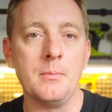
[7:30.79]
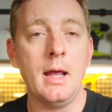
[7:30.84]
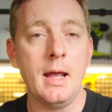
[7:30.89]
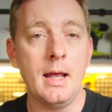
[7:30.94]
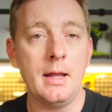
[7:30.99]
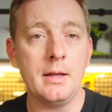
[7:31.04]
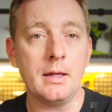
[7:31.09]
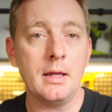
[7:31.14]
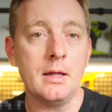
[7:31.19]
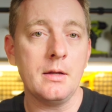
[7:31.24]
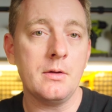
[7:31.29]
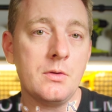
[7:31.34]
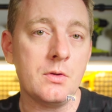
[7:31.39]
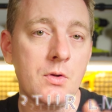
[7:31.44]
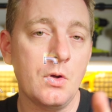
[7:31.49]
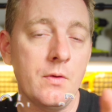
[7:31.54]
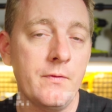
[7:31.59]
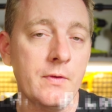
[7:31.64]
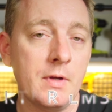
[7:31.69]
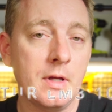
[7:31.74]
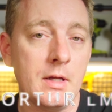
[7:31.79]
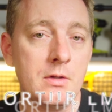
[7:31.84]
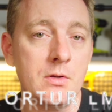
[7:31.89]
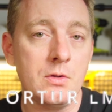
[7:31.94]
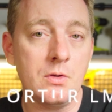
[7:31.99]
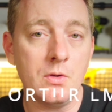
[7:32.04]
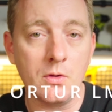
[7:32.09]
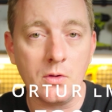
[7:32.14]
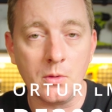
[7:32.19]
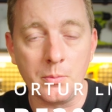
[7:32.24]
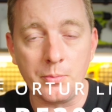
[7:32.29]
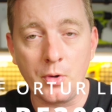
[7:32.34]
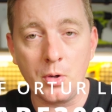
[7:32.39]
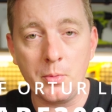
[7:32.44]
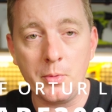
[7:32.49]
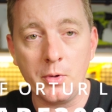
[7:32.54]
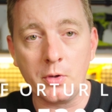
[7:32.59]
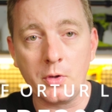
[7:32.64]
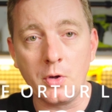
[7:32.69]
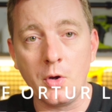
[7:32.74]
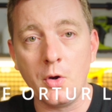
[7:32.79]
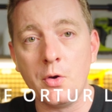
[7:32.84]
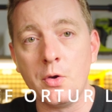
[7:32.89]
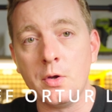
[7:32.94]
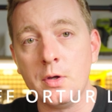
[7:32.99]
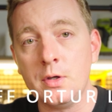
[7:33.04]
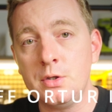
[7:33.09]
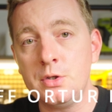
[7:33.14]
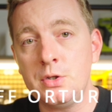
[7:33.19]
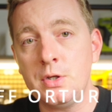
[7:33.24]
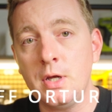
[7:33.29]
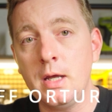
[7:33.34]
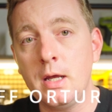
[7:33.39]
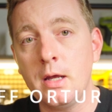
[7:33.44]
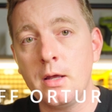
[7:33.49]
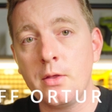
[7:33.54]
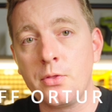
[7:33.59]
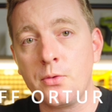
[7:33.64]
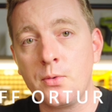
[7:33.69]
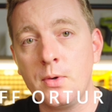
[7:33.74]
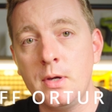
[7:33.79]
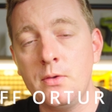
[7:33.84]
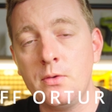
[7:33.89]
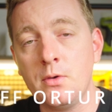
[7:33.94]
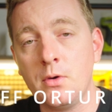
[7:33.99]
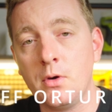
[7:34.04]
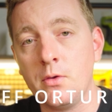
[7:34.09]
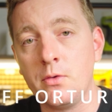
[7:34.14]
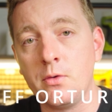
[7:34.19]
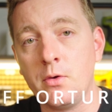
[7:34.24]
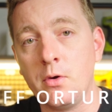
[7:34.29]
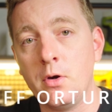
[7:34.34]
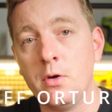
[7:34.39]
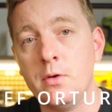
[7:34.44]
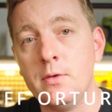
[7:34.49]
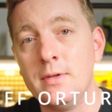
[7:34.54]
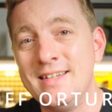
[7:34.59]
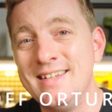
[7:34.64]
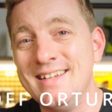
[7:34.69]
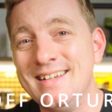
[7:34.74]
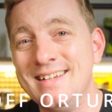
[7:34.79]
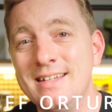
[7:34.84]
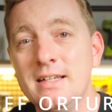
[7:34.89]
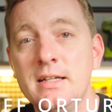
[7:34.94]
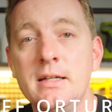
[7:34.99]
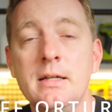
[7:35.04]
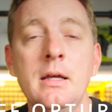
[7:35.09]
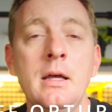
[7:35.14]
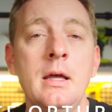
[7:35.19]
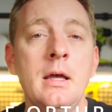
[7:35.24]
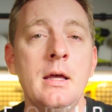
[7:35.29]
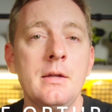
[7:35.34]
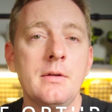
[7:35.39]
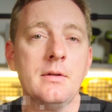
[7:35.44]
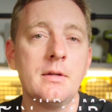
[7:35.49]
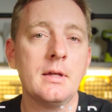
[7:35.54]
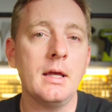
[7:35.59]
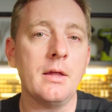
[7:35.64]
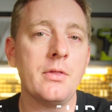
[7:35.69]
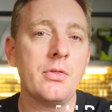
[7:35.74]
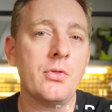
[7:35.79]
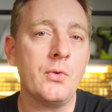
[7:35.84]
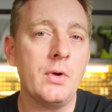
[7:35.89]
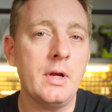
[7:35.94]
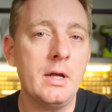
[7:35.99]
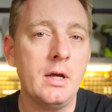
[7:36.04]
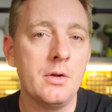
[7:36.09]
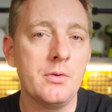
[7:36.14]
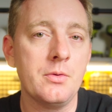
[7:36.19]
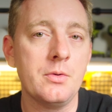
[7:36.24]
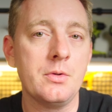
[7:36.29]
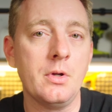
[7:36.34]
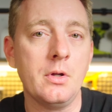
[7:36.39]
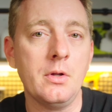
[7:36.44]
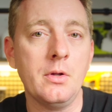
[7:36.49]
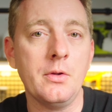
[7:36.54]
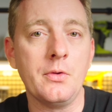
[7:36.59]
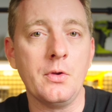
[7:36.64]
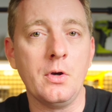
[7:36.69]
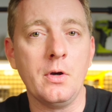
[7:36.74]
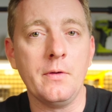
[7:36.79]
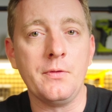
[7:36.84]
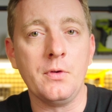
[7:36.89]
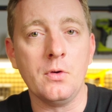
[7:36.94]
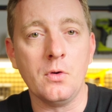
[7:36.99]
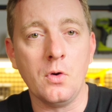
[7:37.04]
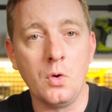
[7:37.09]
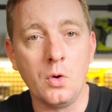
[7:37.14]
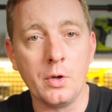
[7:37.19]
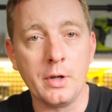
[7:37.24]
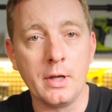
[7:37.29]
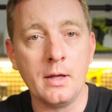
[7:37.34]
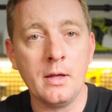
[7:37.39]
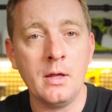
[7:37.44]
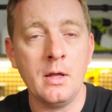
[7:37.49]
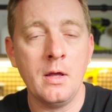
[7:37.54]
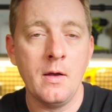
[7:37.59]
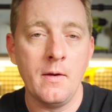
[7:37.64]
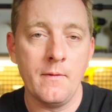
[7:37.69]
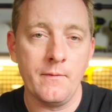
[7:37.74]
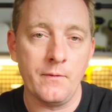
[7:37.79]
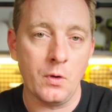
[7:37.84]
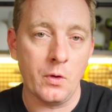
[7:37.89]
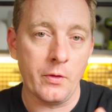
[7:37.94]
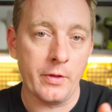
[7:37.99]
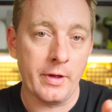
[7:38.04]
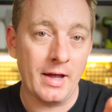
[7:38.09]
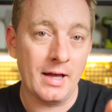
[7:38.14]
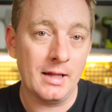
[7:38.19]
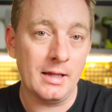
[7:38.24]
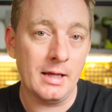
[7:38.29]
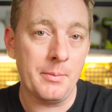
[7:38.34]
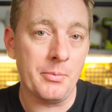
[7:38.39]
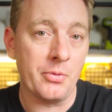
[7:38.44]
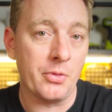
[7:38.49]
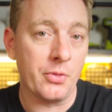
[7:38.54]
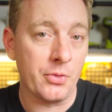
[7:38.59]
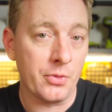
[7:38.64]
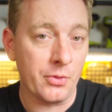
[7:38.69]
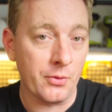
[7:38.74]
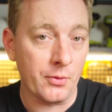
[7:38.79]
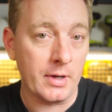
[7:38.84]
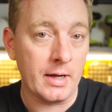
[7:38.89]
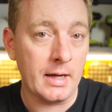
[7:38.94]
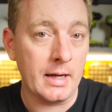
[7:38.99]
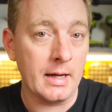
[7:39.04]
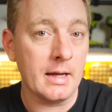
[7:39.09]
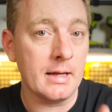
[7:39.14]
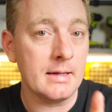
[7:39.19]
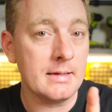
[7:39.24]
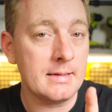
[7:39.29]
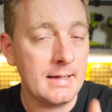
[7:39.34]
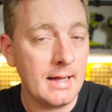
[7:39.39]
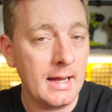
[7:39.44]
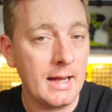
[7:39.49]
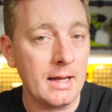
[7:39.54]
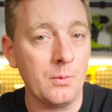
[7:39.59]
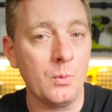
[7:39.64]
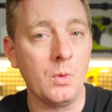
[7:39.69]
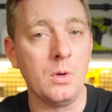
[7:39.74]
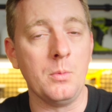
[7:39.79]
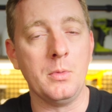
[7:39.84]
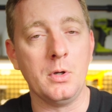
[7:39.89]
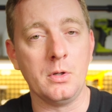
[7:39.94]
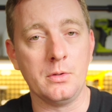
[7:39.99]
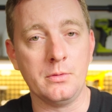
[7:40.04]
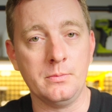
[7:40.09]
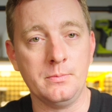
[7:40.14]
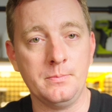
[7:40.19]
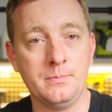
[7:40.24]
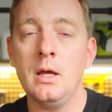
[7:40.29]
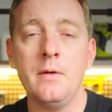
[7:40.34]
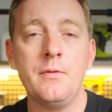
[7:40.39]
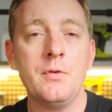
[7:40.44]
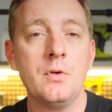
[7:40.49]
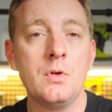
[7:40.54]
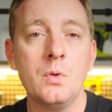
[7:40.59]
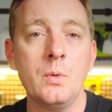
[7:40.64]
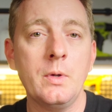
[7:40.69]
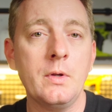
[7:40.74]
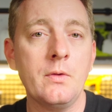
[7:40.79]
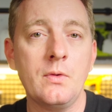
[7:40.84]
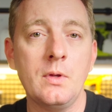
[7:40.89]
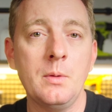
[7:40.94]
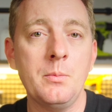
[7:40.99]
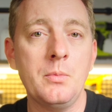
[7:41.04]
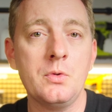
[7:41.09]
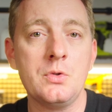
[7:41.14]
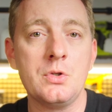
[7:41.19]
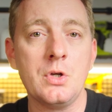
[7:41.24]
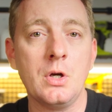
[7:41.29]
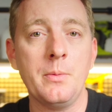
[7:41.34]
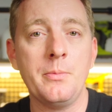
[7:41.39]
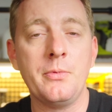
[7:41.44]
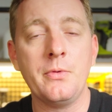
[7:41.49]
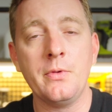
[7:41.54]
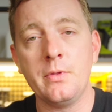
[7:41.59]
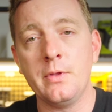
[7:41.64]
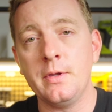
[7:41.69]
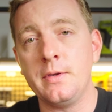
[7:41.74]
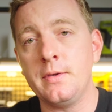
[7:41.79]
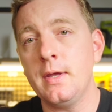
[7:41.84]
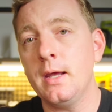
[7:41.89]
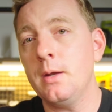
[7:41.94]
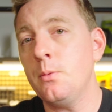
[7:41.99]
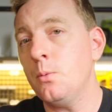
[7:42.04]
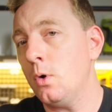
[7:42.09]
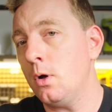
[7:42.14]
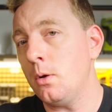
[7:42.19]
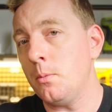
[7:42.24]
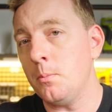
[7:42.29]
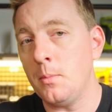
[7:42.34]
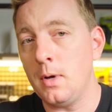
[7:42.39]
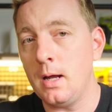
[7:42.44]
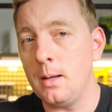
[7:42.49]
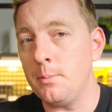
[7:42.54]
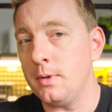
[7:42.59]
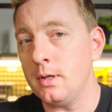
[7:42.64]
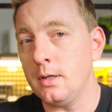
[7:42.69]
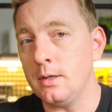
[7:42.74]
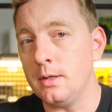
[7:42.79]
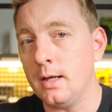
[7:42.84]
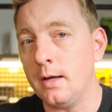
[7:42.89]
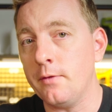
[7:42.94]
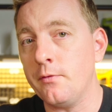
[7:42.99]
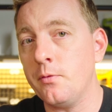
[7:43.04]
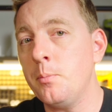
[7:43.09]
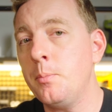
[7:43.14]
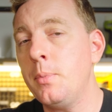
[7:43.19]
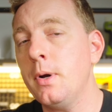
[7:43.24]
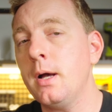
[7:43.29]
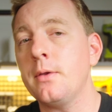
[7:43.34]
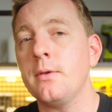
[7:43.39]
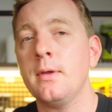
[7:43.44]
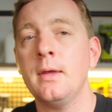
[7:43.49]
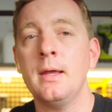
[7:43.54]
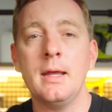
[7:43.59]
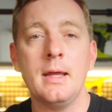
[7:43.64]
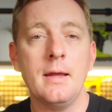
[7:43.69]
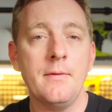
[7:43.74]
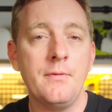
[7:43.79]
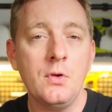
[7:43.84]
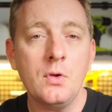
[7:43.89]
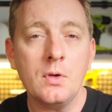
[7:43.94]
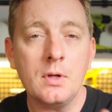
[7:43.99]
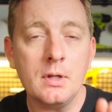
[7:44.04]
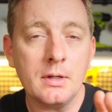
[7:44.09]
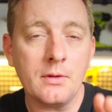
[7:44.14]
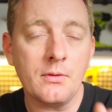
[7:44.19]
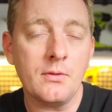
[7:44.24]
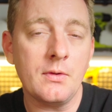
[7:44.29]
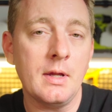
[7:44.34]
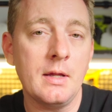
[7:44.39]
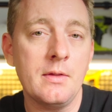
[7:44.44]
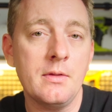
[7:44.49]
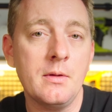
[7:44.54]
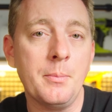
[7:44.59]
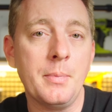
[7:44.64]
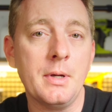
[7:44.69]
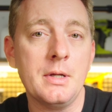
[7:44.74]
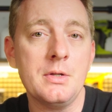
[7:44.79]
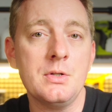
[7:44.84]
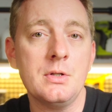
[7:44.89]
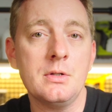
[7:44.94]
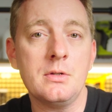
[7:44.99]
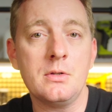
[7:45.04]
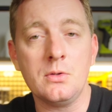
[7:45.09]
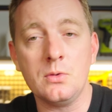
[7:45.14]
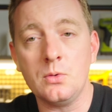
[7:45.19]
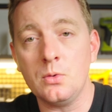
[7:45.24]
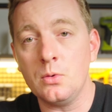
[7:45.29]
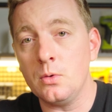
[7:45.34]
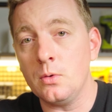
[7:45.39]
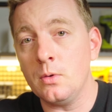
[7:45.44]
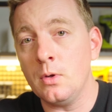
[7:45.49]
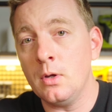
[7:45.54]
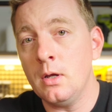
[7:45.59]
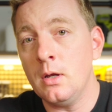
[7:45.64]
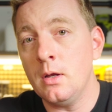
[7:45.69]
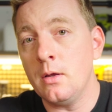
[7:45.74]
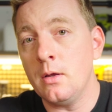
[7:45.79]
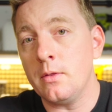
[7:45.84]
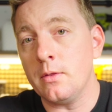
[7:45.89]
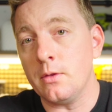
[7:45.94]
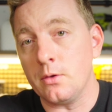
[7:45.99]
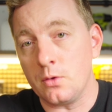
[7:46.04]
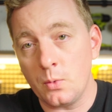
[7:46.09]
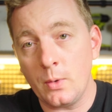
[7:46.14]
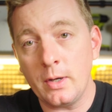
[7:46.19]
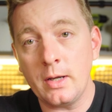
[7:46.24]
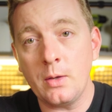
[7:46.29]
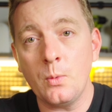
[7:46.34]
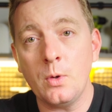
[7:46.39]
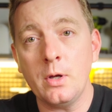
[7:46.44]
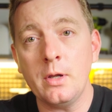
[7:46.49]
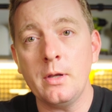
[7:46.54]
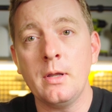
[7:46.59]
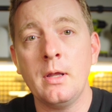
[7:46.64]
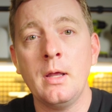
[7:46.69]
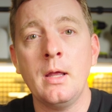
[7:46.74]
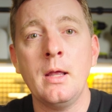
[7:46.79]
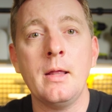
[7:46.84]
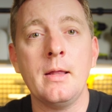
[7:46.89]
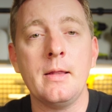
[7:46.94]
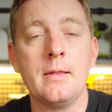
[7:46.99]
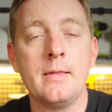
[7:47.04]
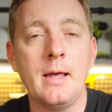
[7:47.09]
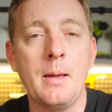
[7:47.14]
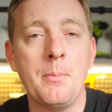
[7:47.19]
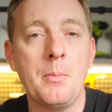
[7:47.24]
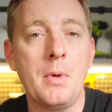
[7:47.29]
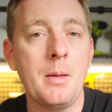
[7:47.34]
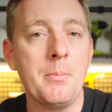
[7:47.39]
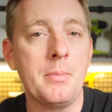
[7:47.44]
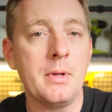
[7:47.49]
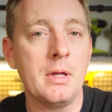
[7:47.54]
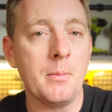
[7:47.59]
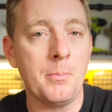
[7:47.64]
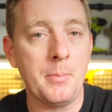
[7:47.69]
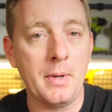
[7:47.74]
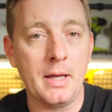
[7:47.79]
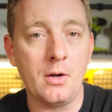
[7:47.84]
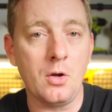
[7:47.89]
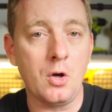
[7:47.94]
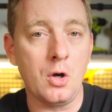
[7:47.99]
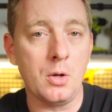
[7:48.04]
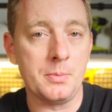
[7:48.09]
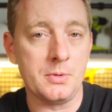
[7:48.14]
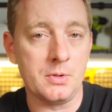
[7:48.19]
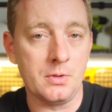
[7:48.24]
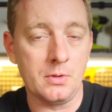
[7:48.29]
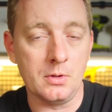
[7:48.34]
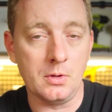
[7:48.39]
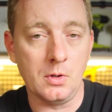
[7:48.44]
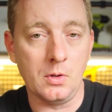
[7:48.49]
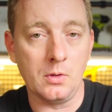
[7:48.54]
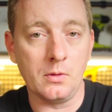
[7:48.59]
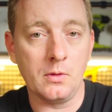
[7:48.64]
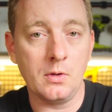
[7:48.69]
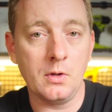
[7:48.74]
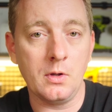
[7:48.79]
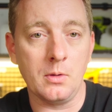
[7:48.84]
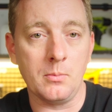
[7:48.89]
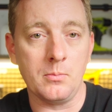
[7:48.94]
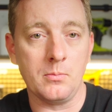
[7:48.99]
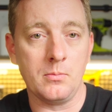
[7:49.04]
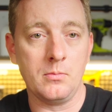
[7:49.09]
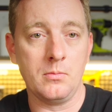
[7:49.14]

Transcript: And again, don't forget to use the promo code SHARE300DD to get $300 off your order for the LM3 10 watt model. If you're doing simple jobs, the 10 watt might be enough, but if you can extend the budget to the 20 watt, that might be a better option long term.